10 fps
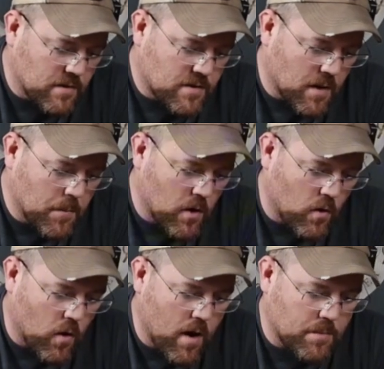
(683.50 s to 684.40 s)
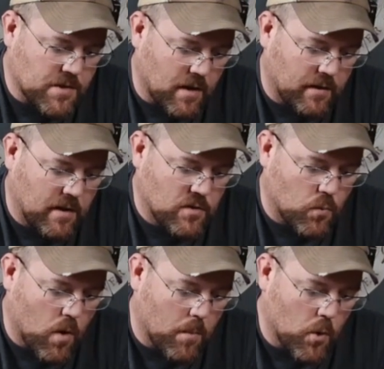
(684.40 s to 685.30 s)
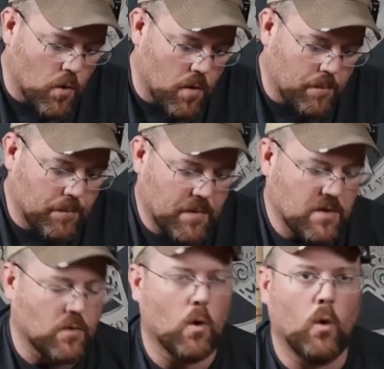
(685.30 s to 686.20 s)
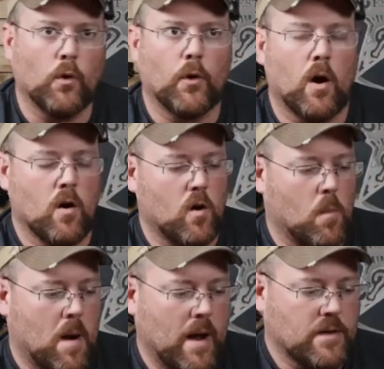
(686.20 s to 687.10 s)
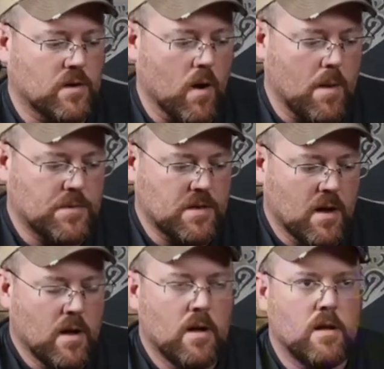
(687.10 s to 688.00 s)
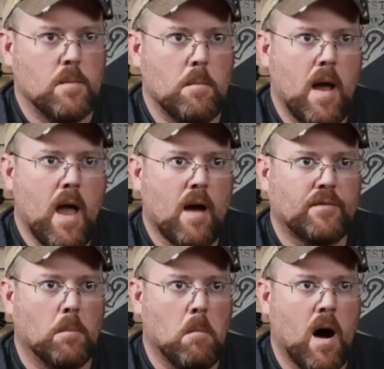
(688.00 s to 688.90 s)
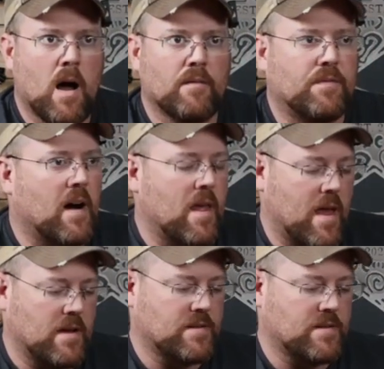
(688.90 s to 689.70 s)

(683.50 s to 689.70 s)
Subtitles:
some of your grips, like these rubber, these are older Uncle Mike's grips, you may have to modify that